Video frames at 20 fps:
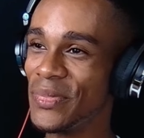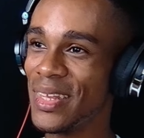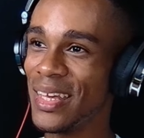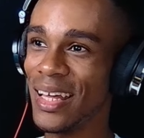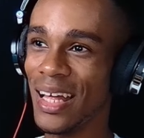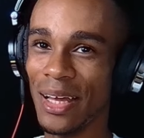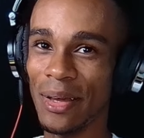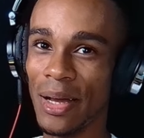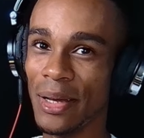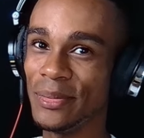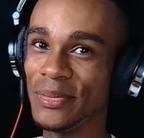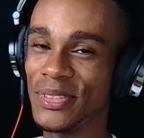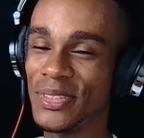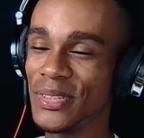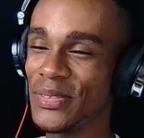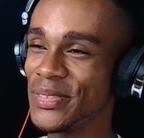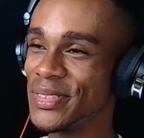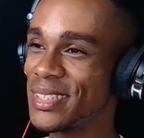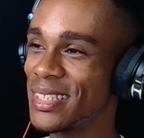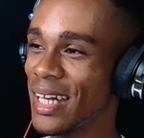I'm
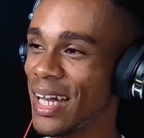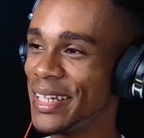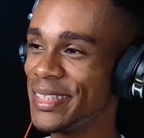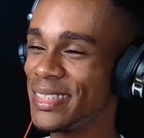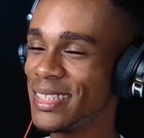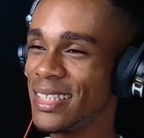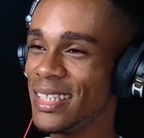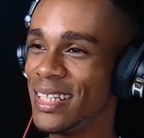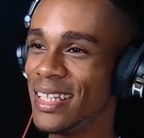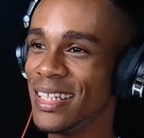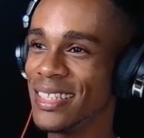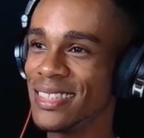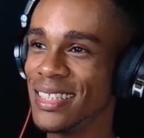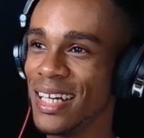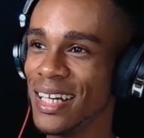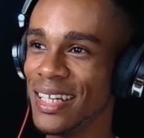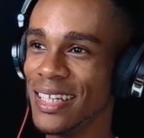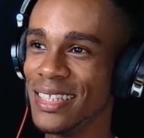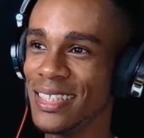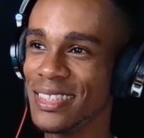serious, guys.
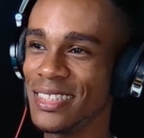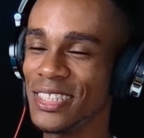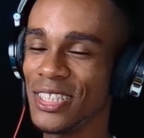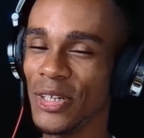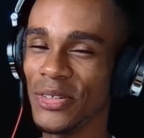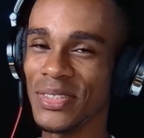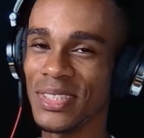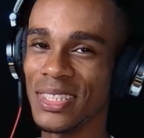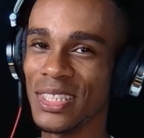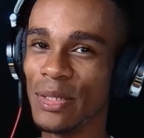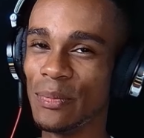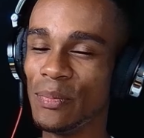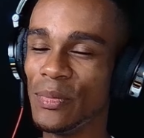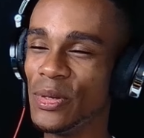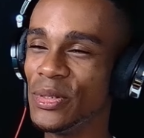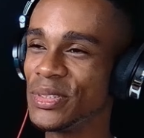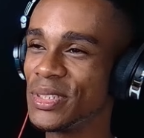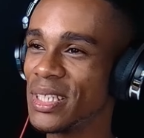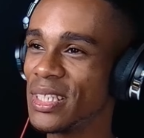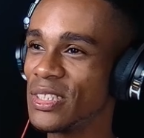It shows in the
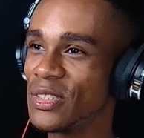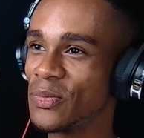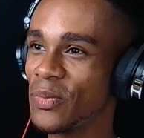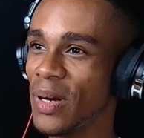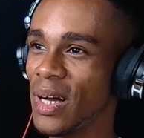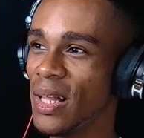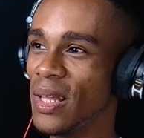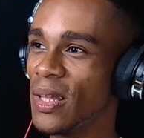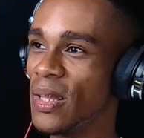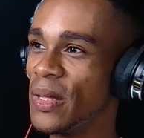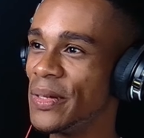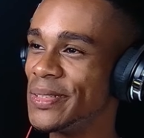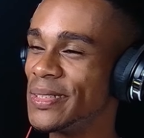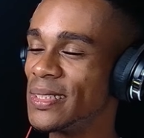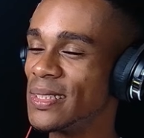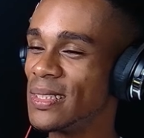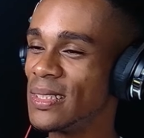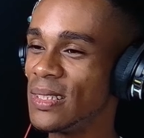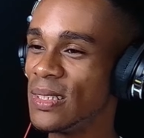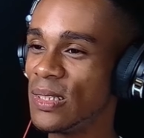music as well.
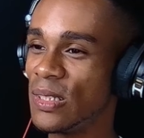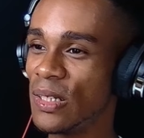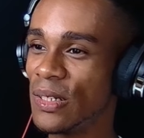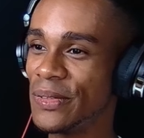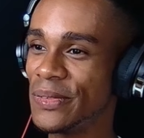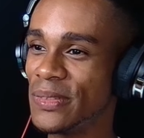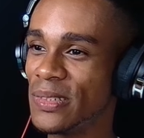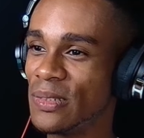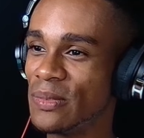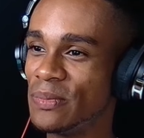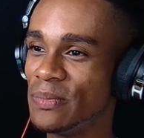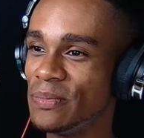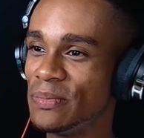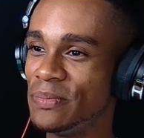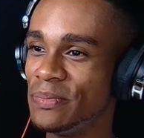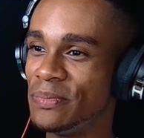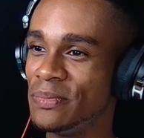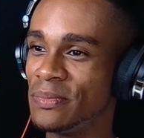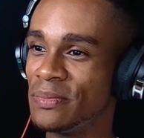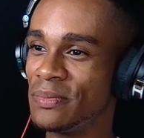You know,
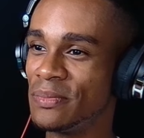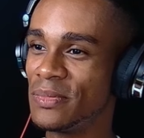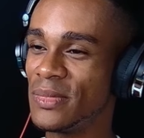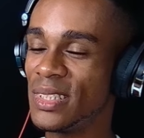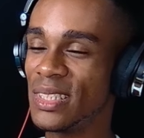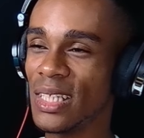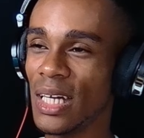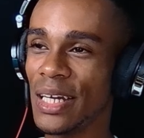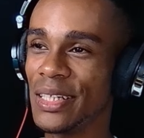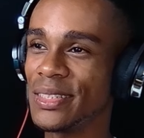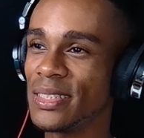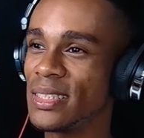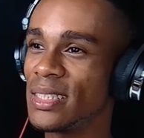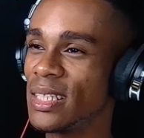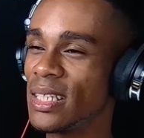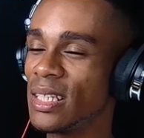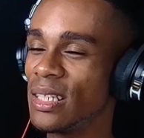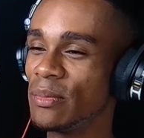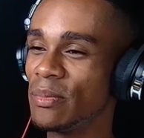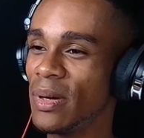these guys are
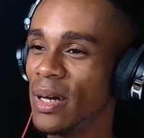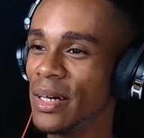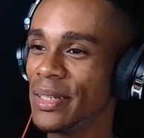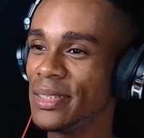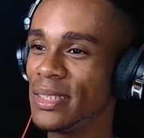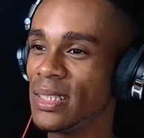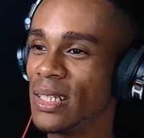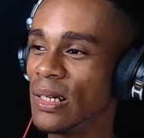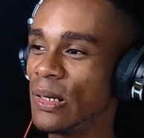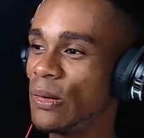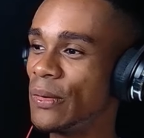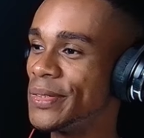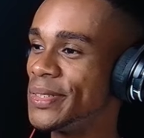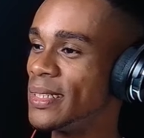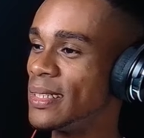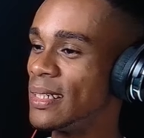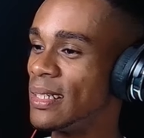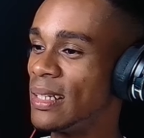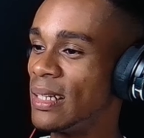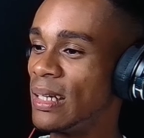singing about, you know,
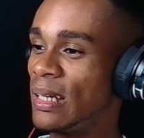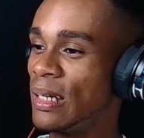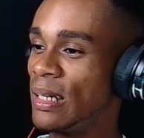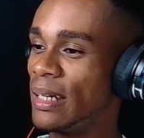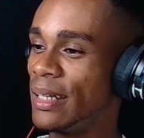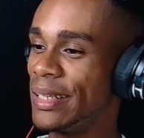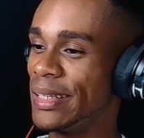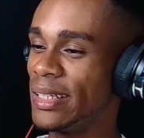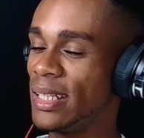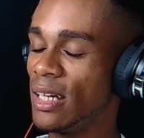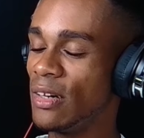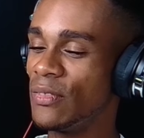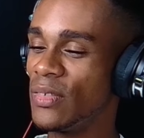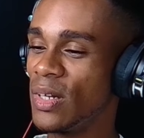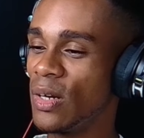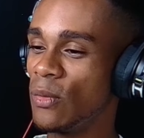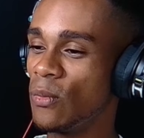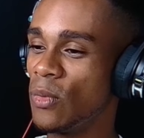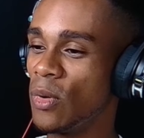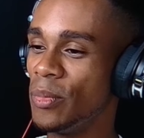
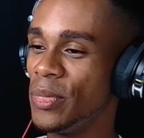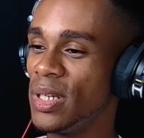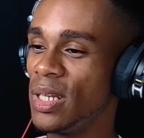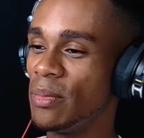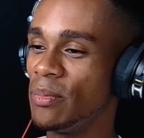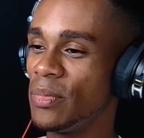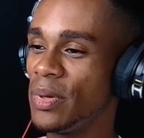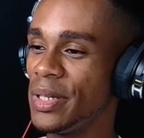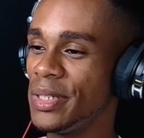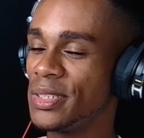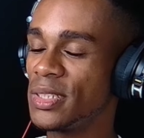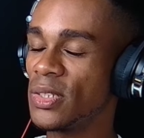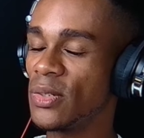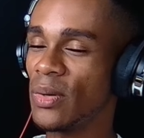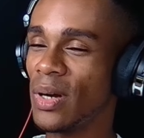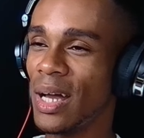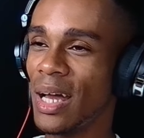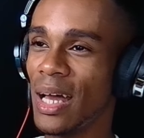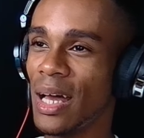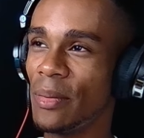loving a woman and being so
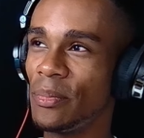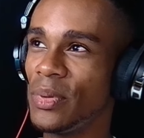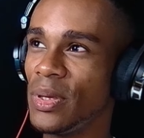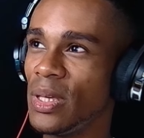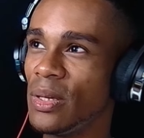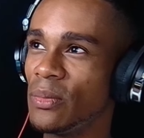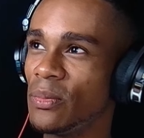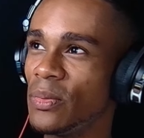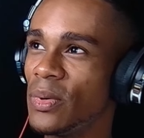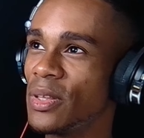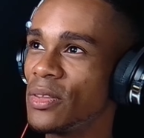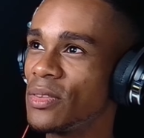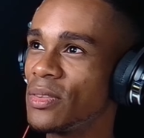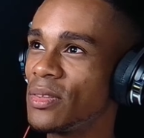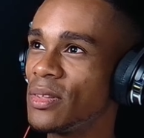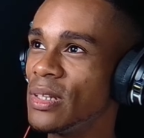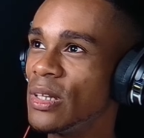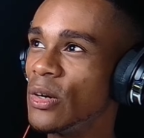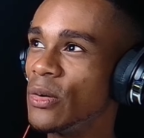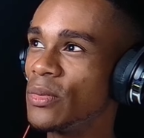happy with,
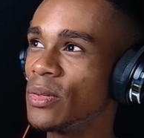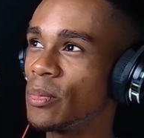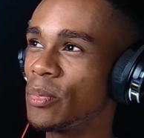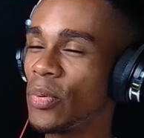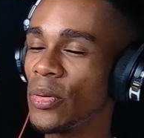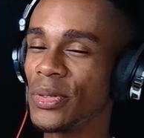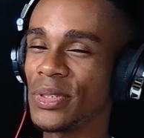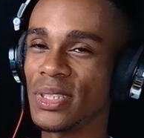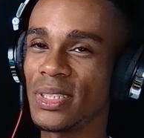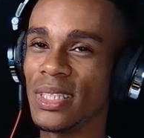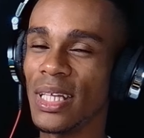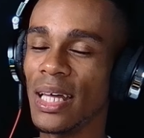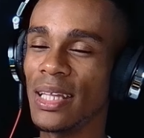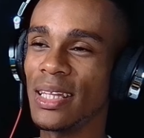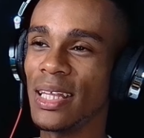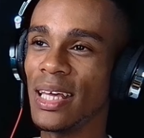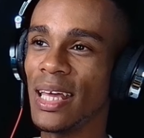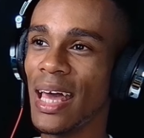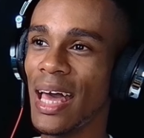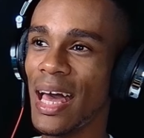you know, the person that
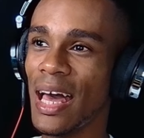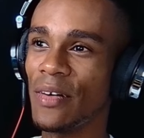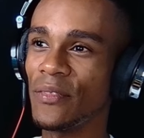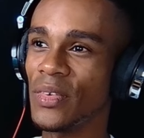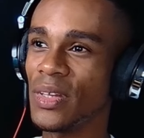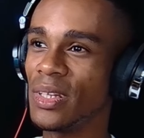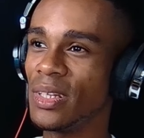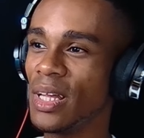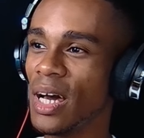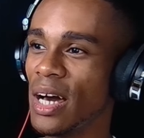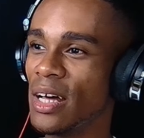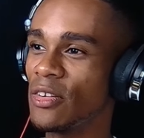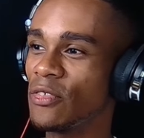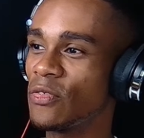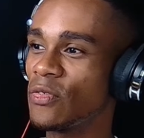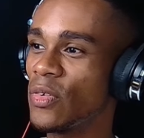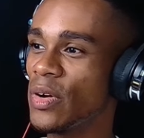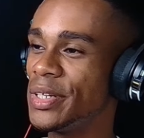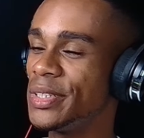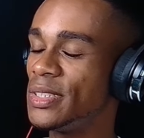they have and not
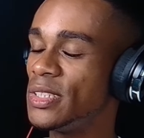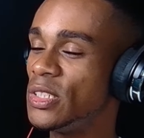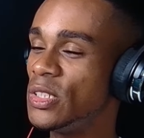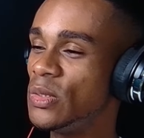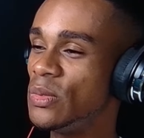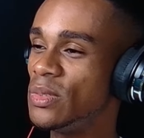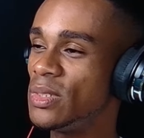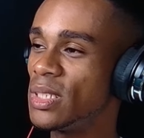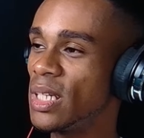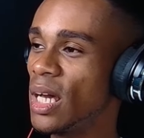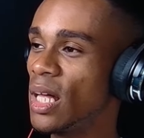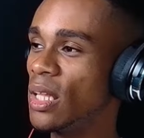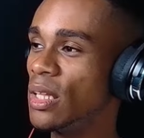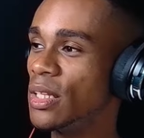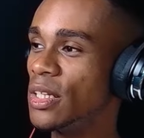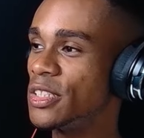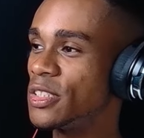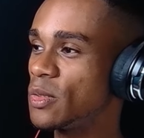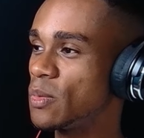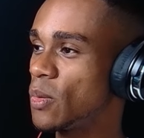afraid to tell
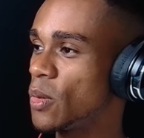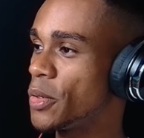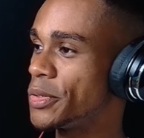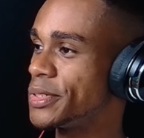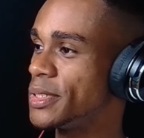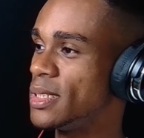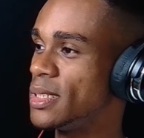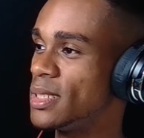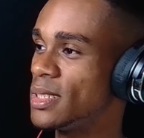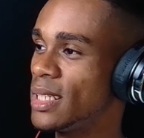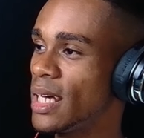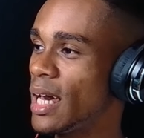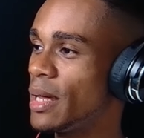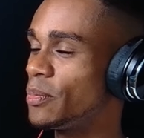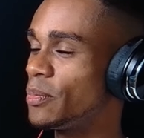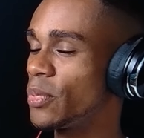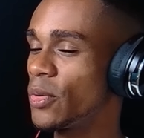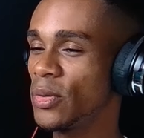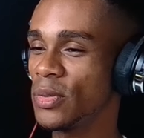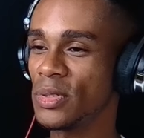this person,
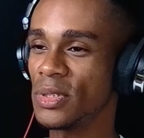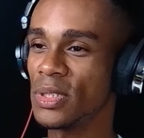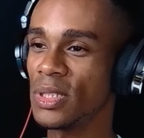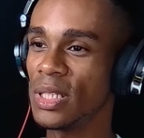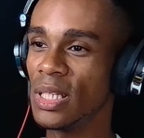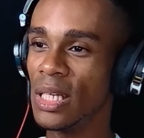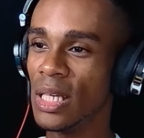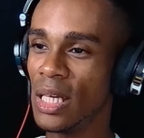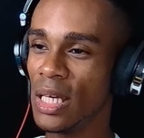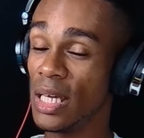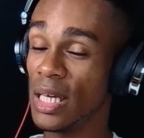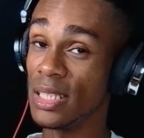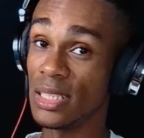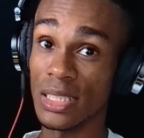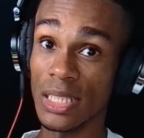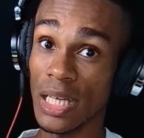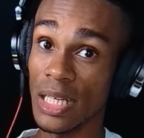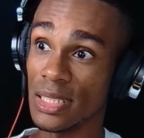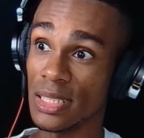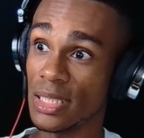that person. In
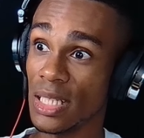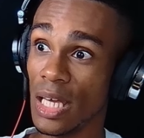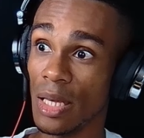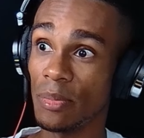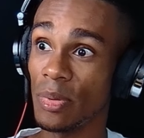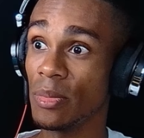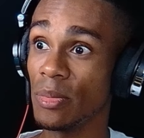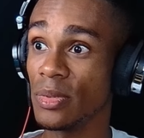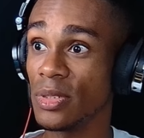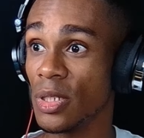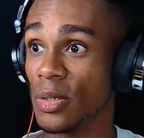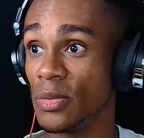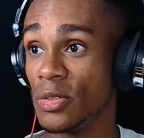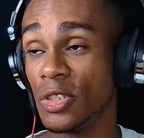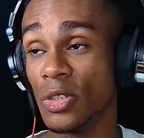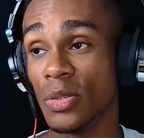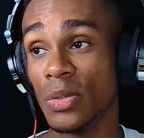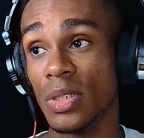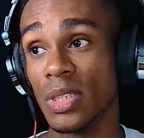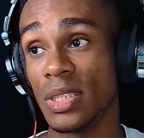today's day, people don't
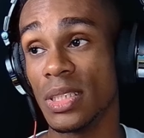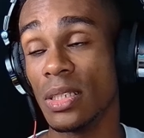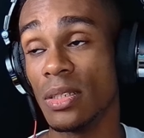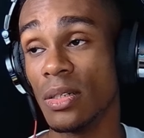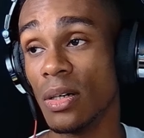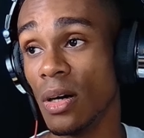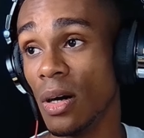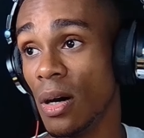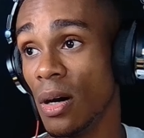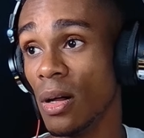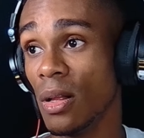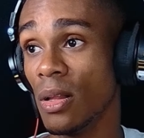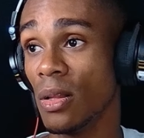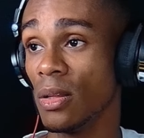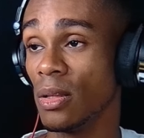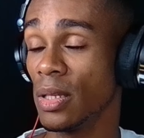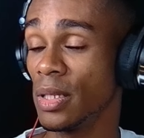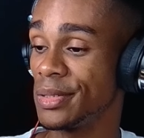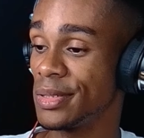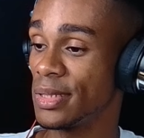do this at
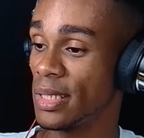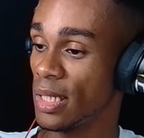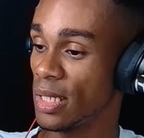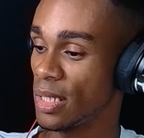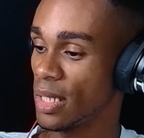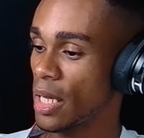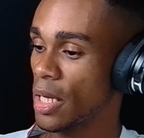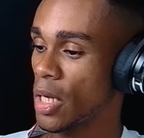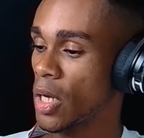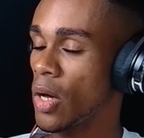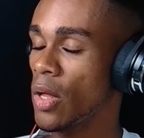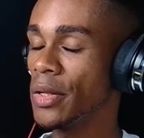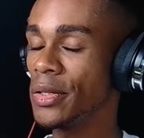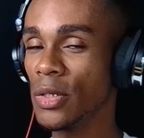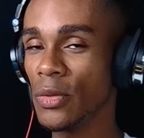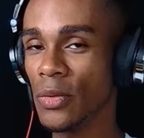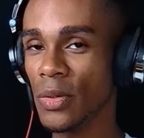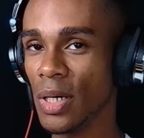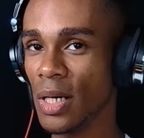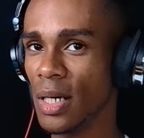all. They call
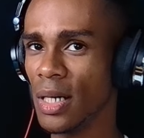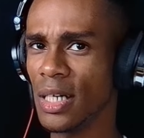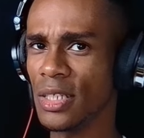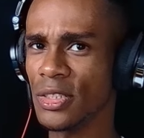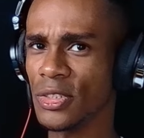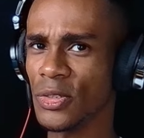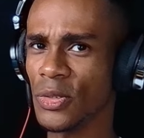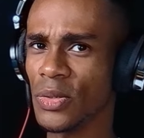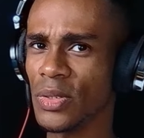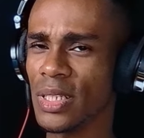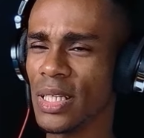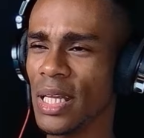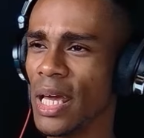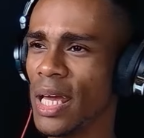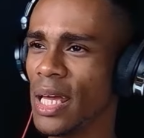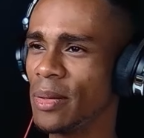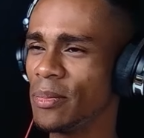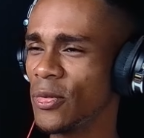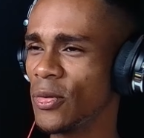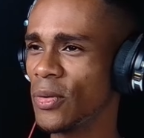you a certain
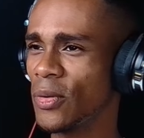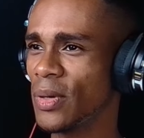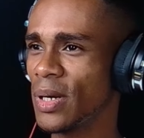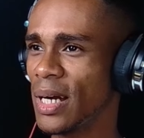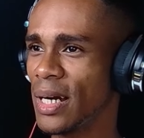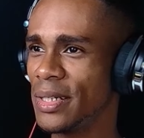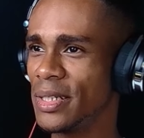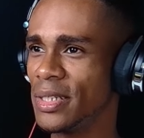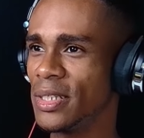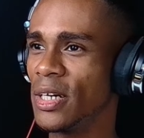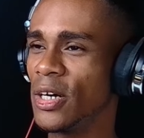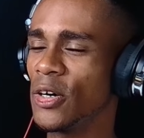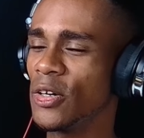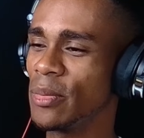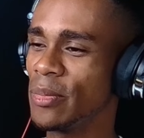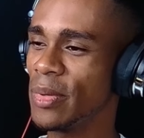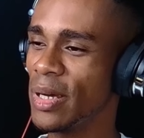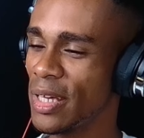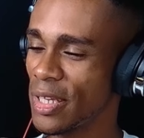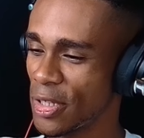name, or you know,
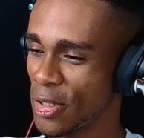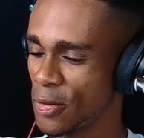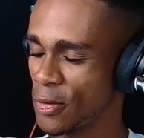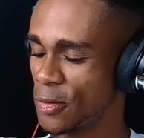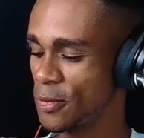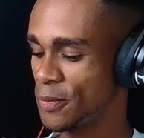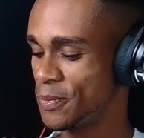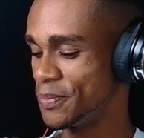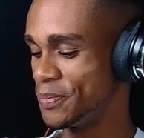they make the